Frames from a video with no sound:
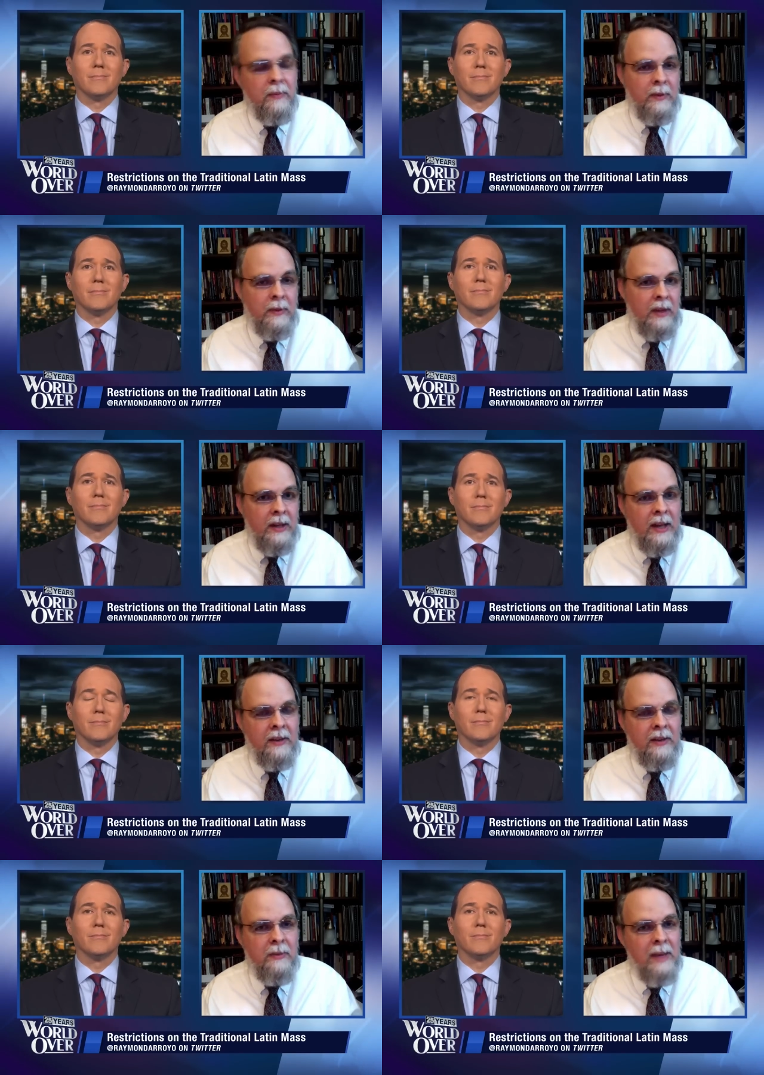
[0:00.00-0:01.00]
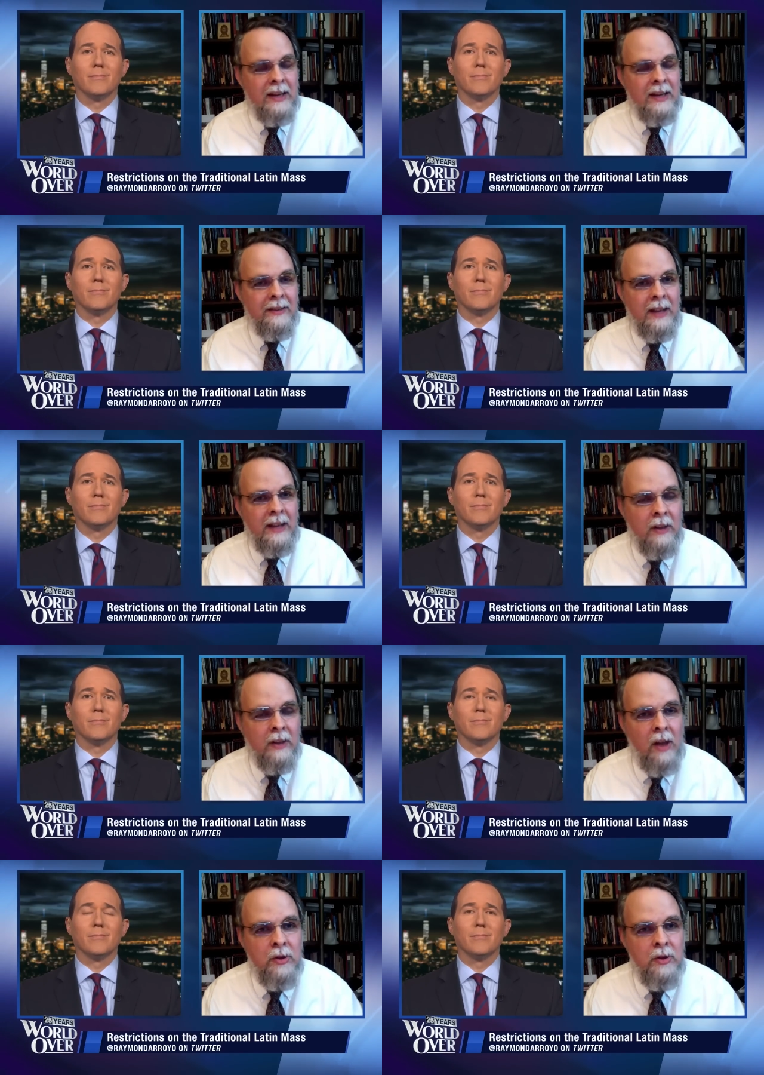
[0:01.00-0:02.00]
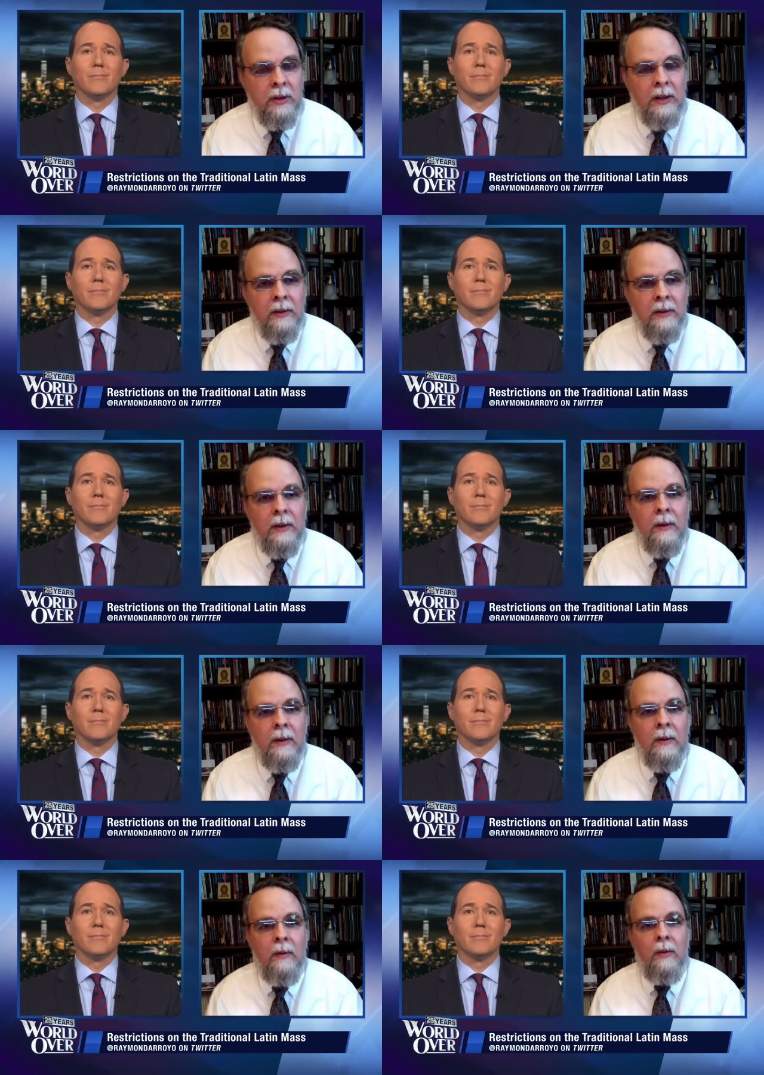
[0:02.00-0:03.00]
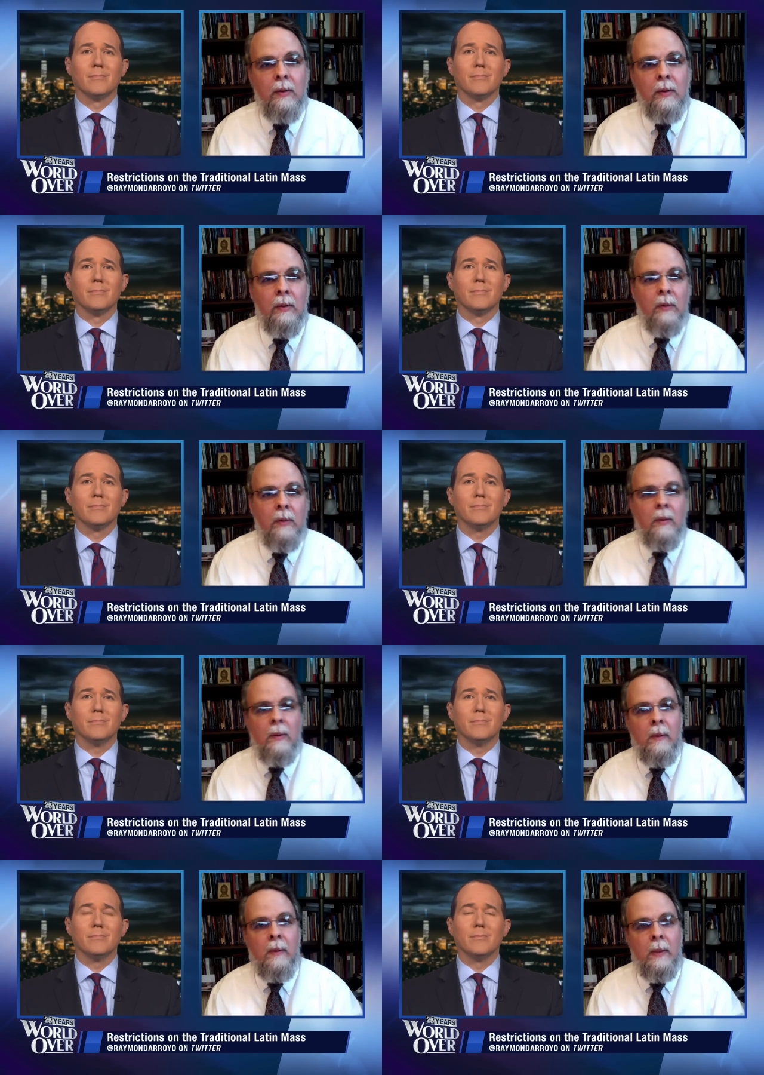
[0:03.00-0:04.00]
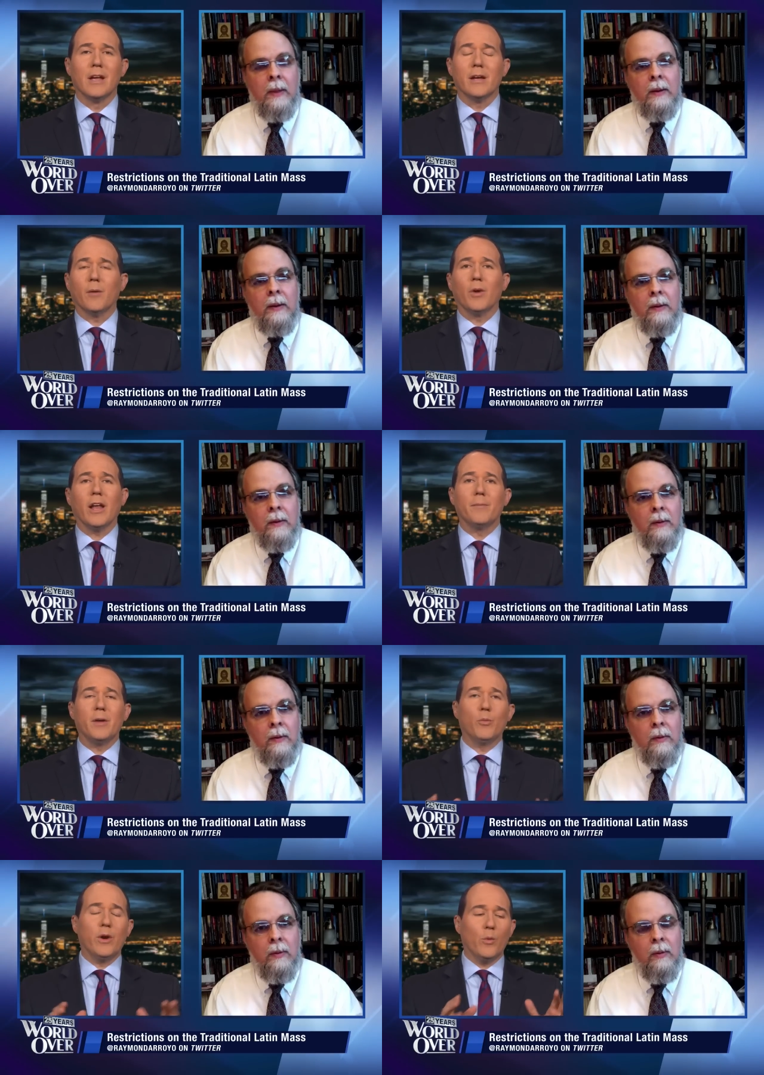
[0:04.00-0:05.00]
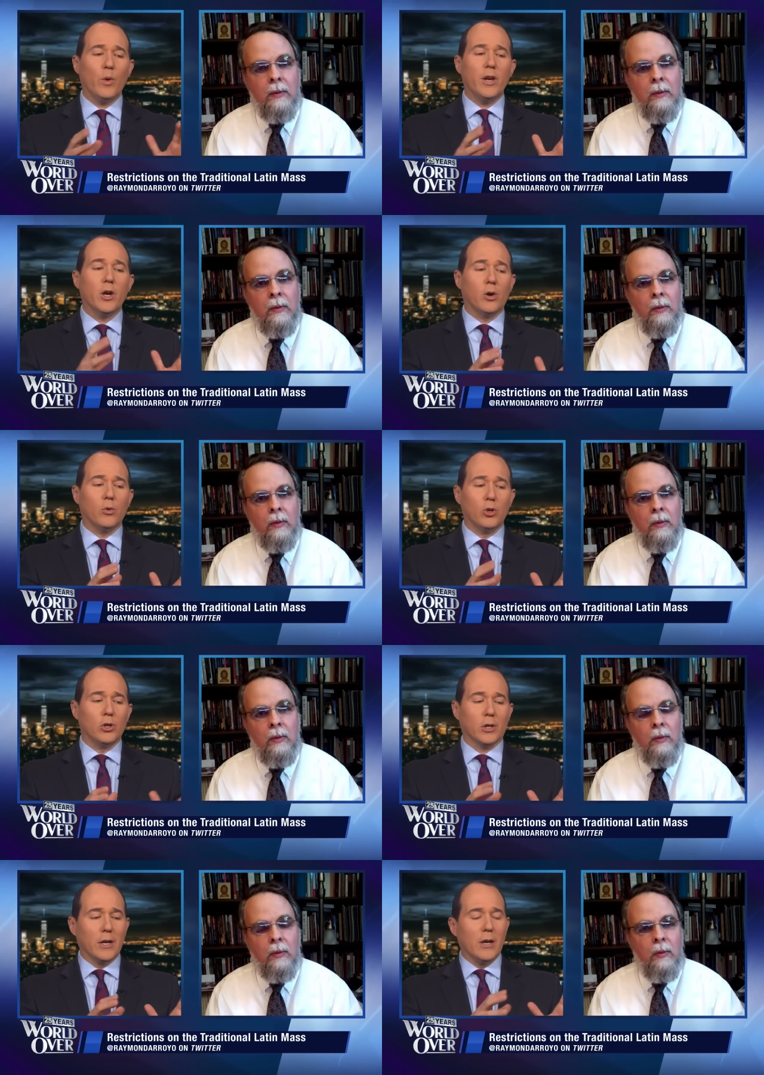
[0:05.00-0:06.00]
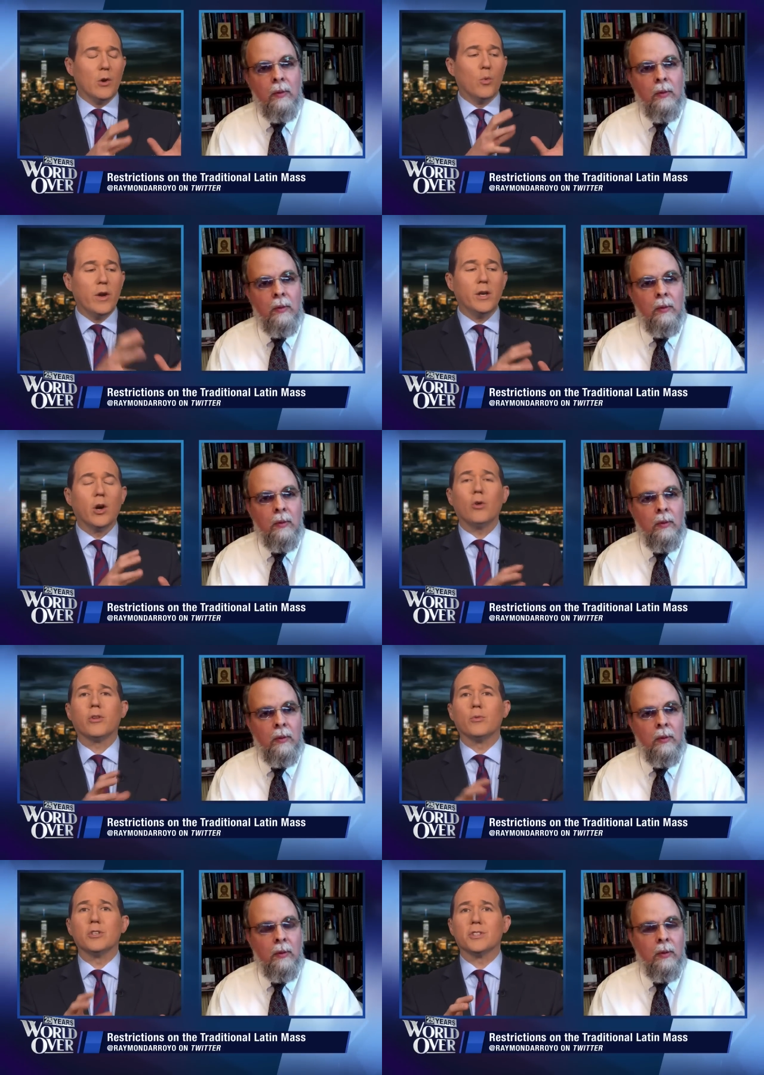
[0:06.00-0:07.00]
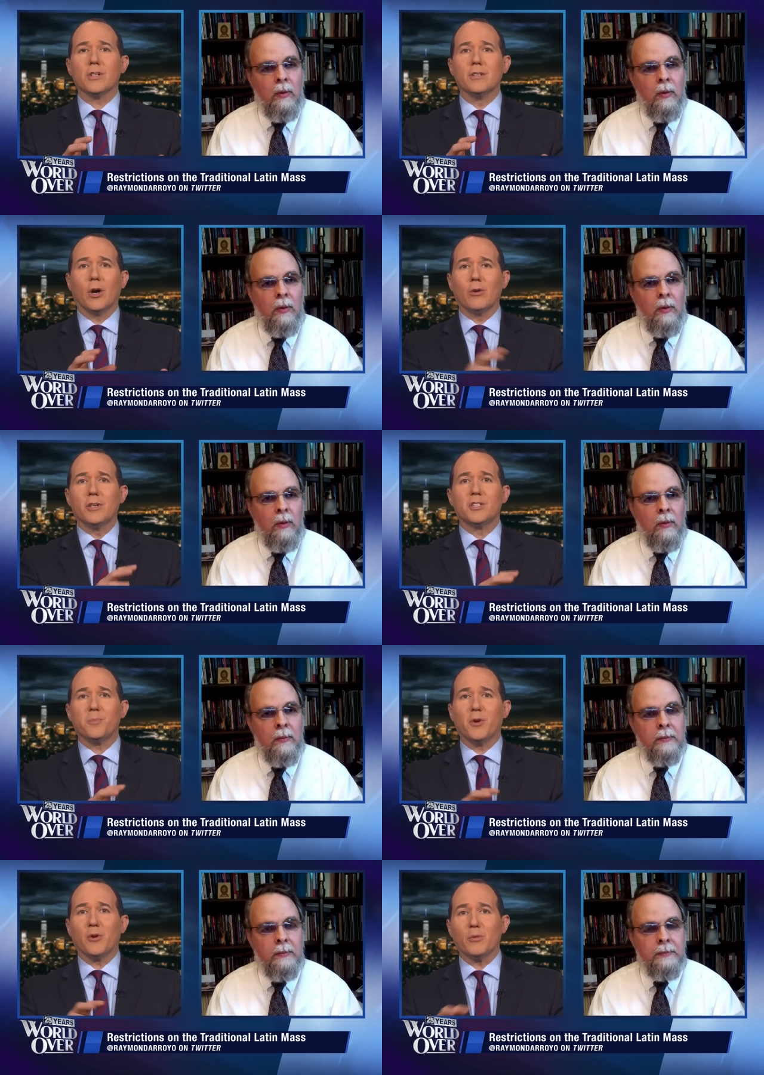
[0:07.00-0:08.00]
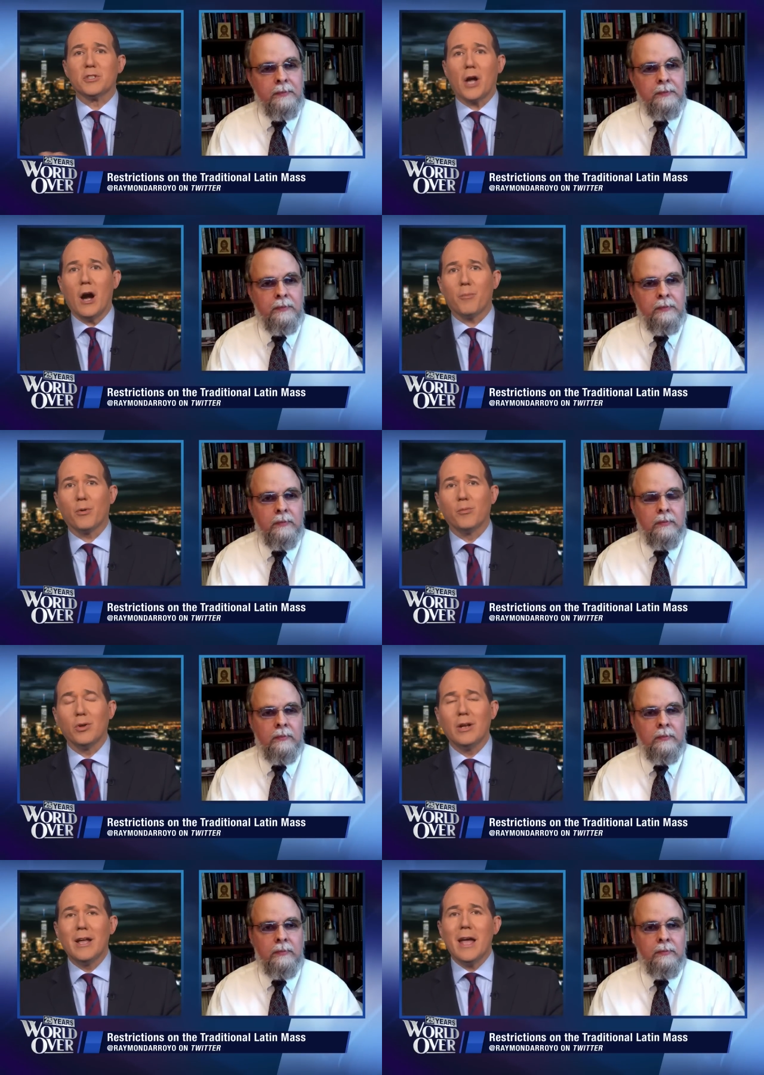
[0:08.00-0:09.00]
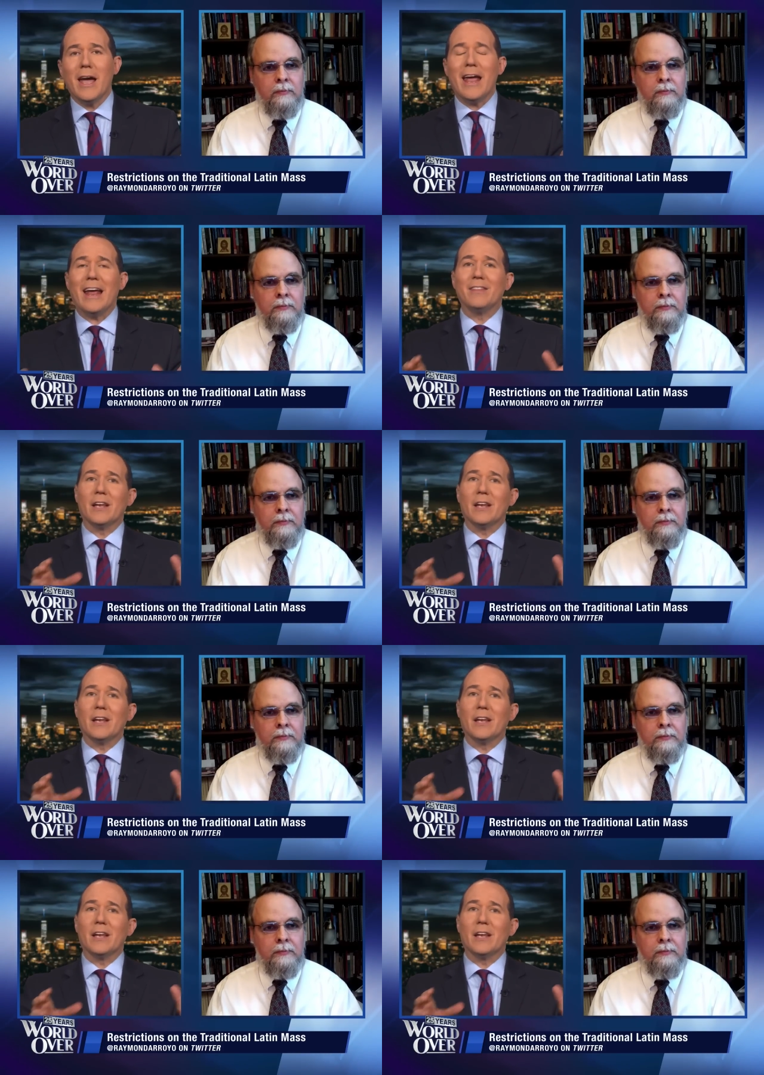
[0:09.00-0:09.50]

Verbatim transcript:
Speaker 1: it, it doesn't make any sense theologically.
Speaker 2: Hmm. Yeah, well, I mean, we, we know, look, we know there was the Holy Spirit was operable, and the